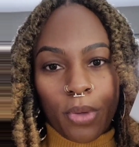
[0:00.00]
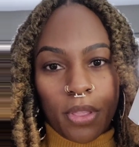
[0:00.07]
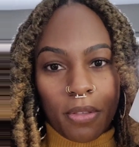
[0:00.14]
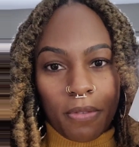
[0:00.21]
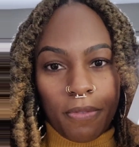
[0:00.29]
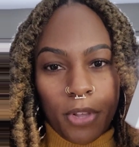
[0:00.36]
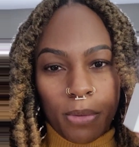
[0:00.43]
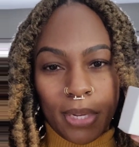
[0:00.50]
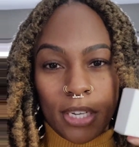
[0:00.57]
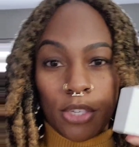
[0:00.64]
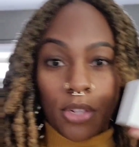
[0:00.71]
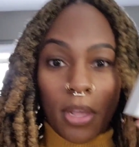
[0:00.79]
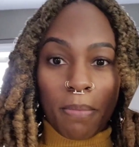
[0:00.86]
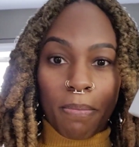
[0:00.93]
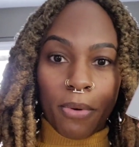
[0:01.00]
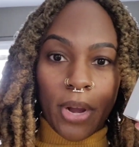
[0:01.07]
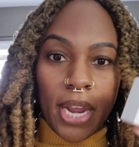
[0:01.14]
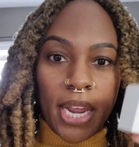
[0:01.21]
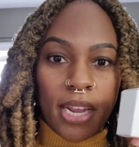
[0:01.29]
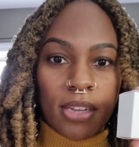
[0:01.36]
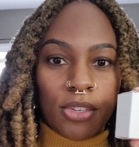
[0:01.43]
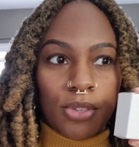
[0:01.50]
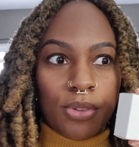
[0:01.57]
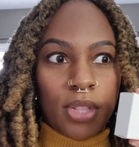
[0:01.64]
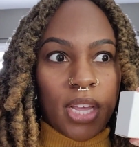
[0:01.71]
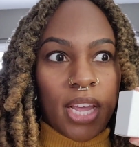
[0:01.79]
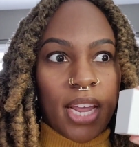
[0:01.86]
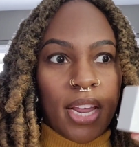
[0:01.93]
with the film. Like, do they break? Do
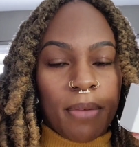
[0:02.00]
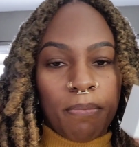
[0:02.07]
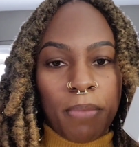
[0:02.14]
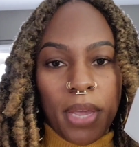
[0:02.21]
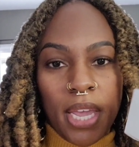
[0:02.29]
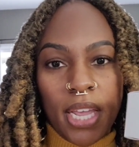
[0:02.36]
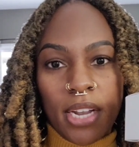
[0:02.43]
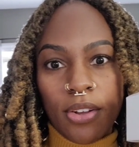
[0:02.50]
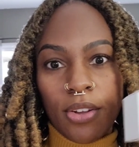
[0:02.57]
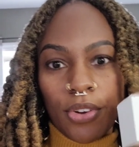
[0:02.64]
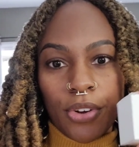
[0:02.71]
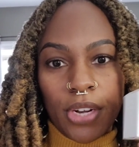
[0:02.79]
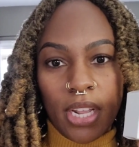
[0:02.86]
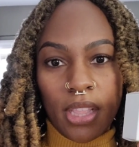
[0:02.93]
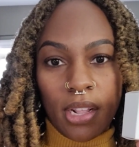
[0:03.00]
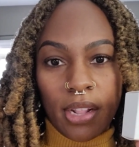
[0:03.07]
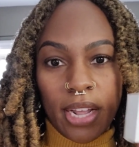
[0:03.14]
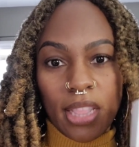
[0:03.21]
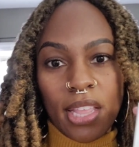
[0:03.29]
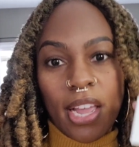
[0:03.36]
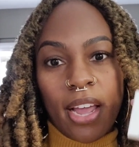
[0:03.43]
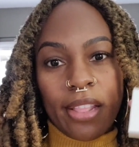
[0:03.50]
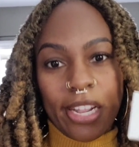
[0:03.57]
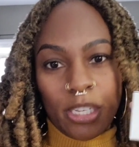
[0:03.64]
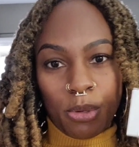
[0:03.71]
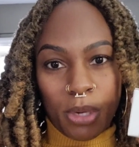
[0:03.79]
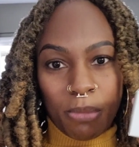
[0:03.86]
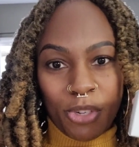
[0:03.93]
they bend or anything like that?
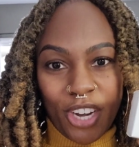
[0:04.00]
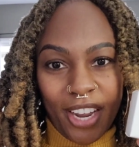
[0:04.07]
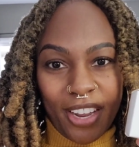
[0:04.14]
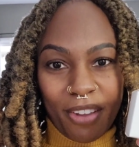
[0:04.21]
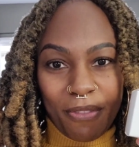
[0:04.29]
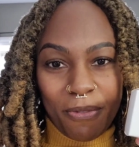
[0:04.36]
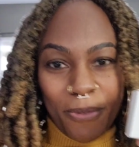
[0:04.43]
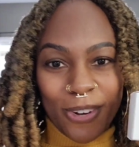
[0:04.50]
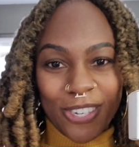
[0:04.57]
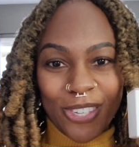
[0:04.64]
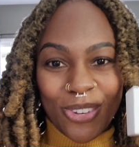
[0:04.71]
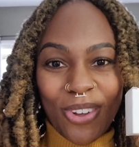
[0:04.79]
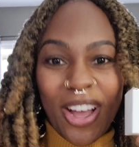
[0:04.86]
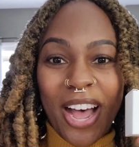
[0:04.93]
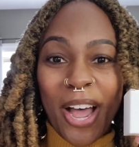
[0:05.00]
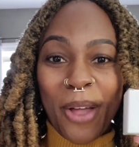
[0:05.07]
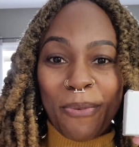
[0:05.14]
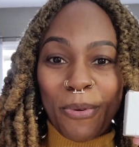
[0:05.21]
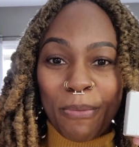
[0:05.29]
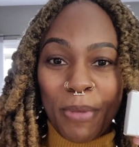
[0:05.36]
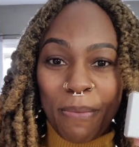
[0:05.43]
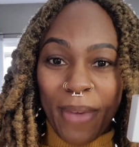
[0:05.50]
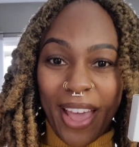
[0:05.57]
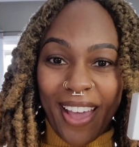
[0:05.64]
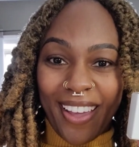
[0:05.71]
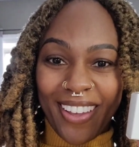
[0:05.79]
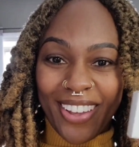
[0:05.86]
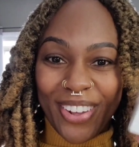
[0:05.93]
That's what I'm checking for. So I will be
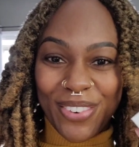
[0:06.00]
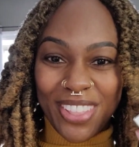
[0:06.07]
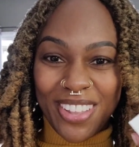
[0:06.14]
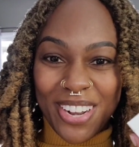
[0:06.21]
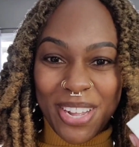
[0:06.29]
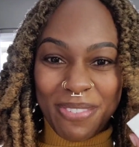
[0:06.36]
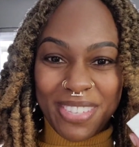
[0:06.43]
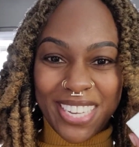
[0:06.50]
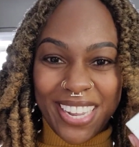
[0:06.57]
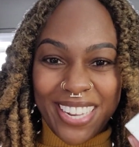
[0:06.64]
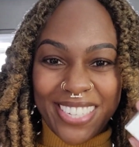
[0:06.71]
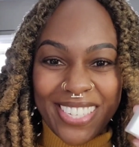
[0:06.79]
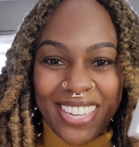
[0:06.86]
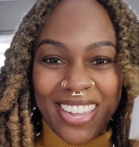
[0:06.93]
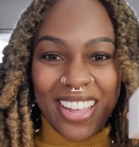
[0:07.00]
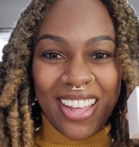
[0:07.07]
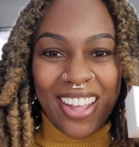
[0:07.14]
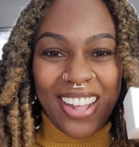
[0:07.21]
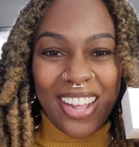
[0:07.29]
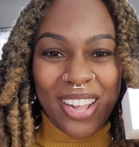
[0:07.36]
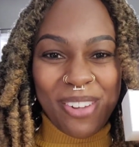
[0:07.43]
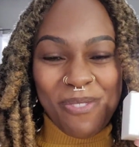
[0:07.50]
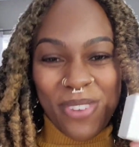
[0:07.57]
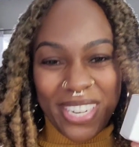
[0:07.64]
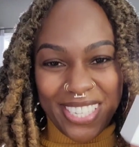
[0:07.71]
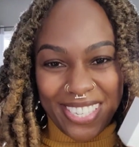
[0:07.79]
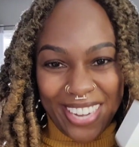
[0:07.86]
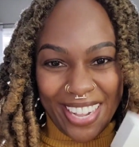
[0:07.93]
back with an update
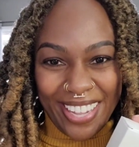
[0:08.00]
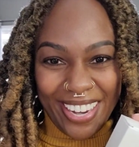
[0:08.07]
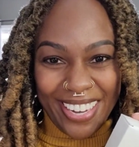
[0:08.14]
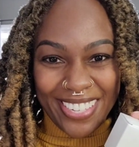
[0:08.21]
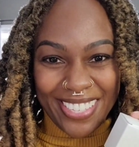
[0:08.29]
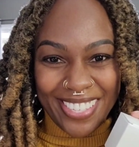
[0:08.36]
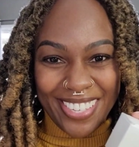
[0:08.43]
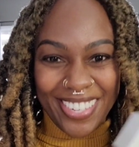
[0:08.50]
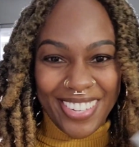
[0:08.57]
once I land.